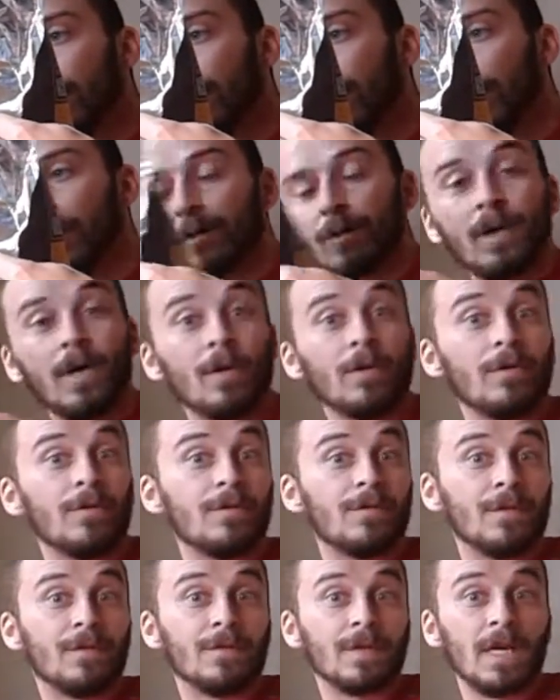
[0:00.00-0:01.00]
about
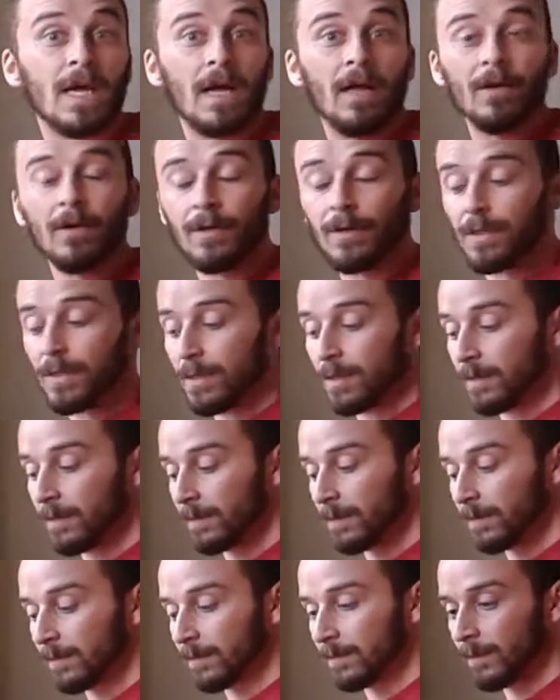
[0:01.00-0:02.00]
350 calories,
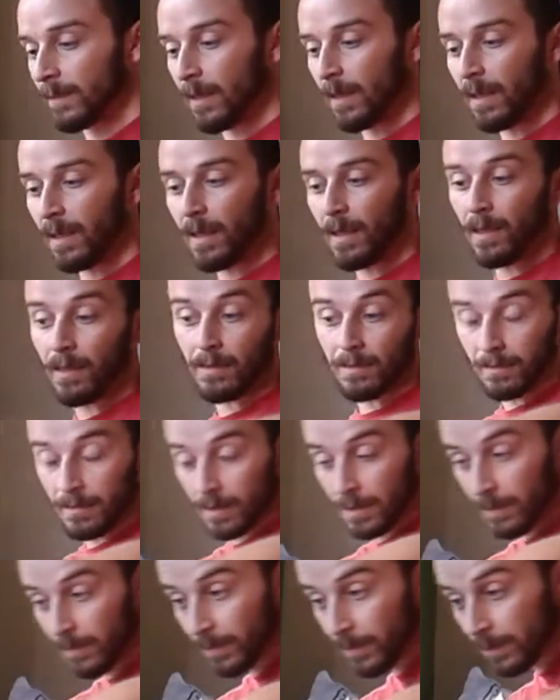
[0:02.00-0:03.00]
and
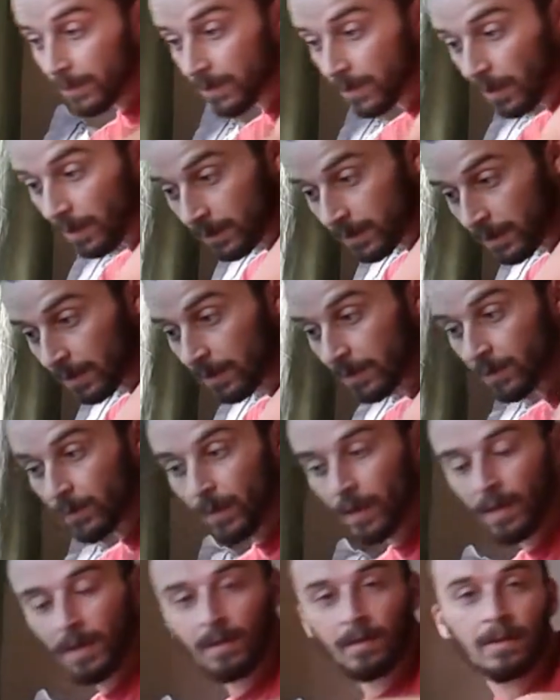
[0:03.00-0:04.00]
some of the salsa as
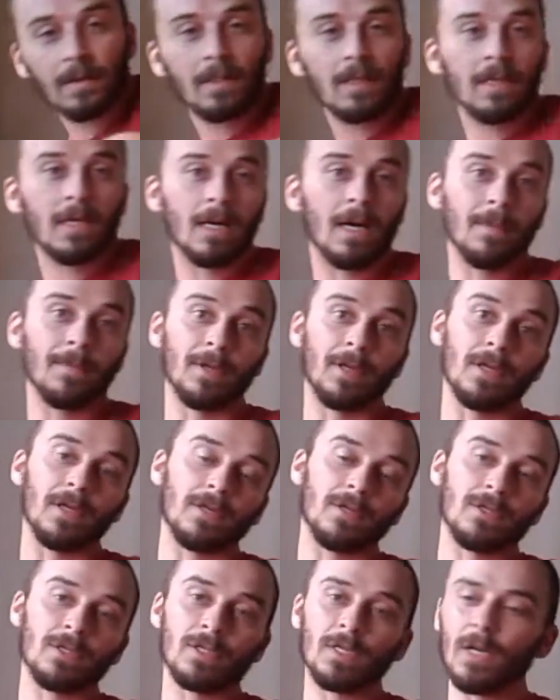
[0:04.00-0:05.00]
well. I'm
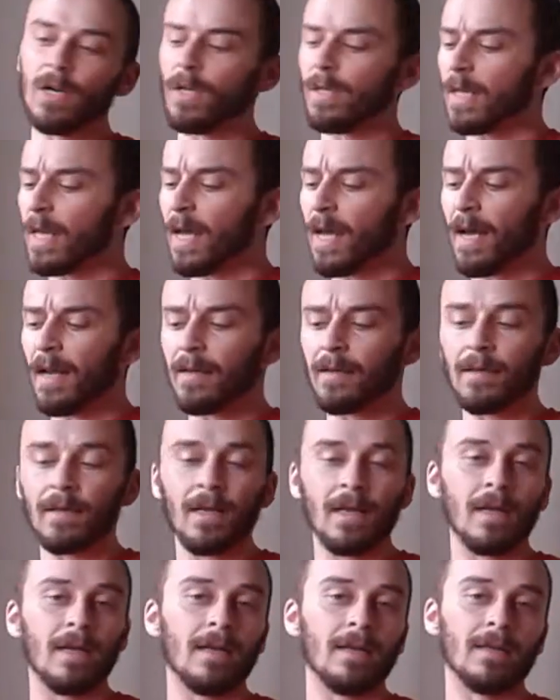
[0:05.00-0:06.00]
gonna sit on that
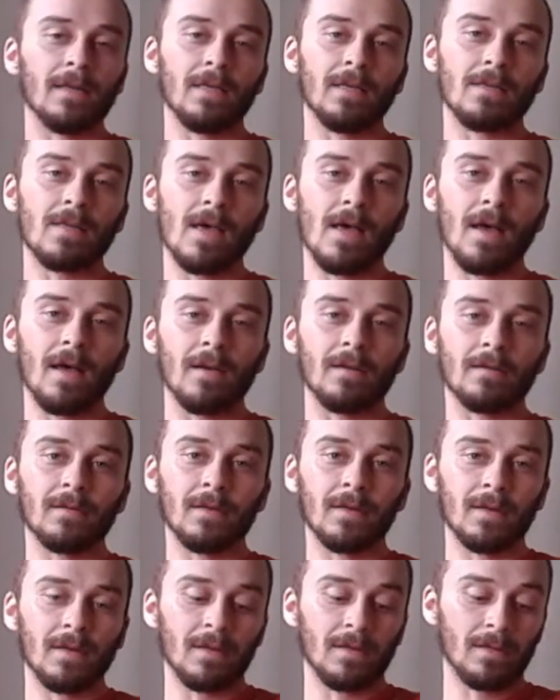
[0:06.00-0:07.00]
and eat that
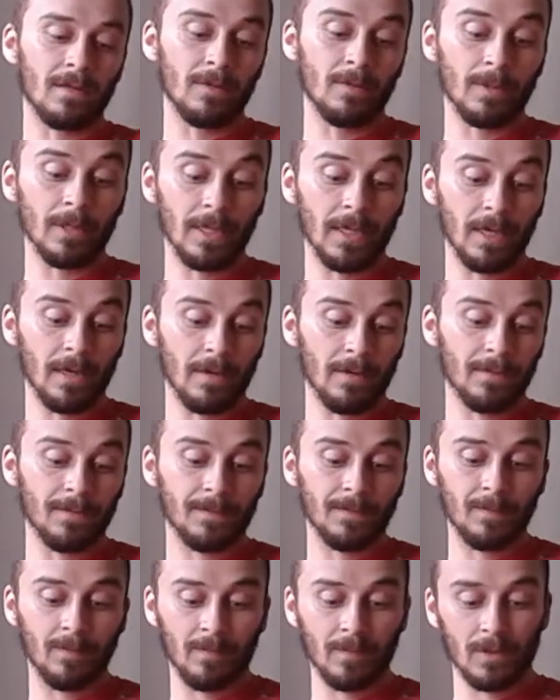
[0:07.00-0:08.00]
a little bit later.
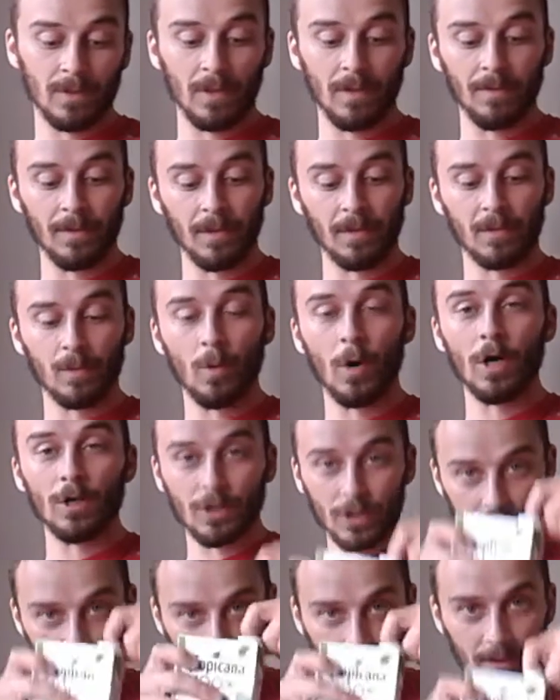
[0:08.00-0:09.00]
So I'm gonna
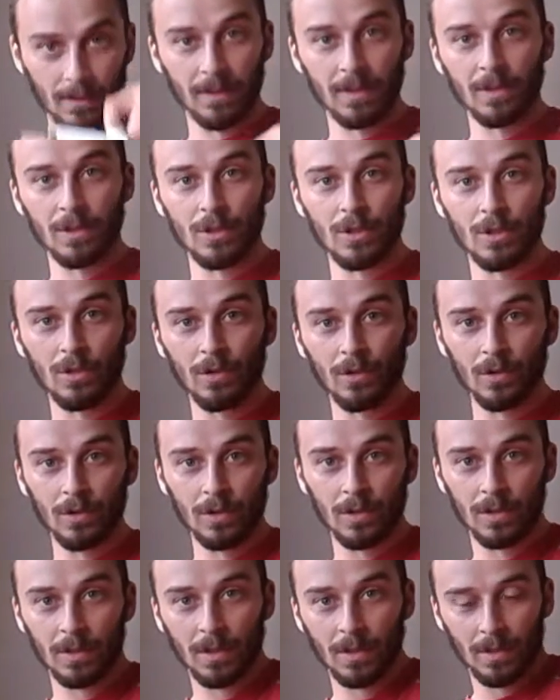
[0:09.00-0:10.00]
wash it down with this
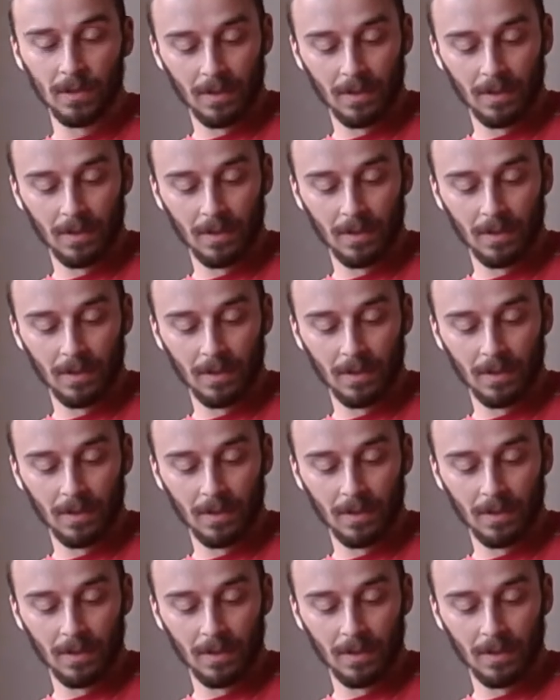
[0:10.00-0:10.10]
juice.